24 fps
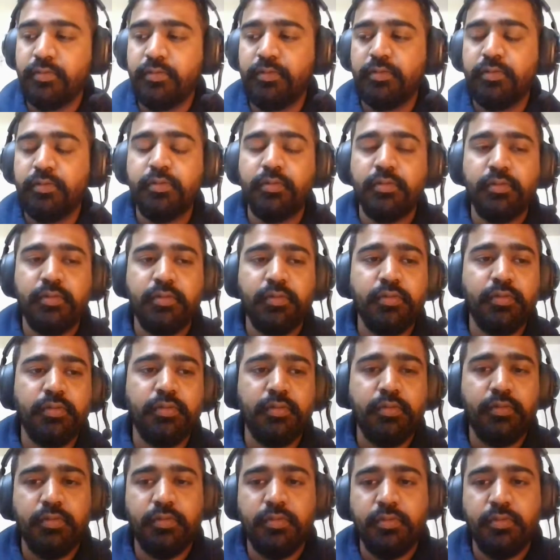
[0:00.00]

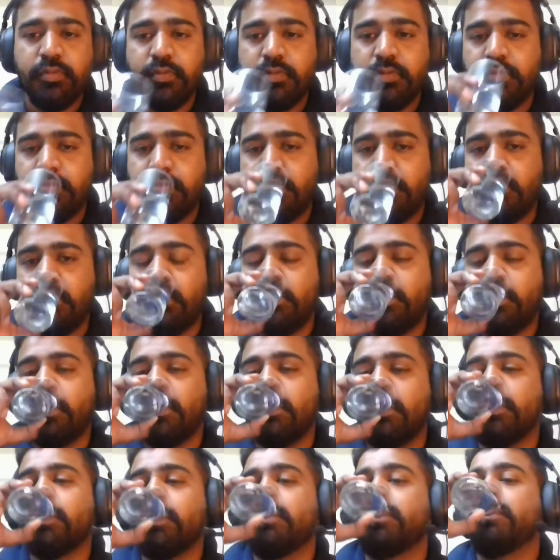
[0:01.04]

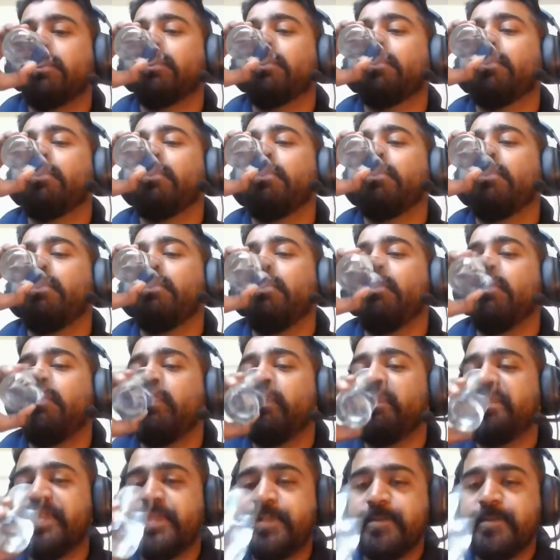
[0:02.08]
No one is speaking in this clip.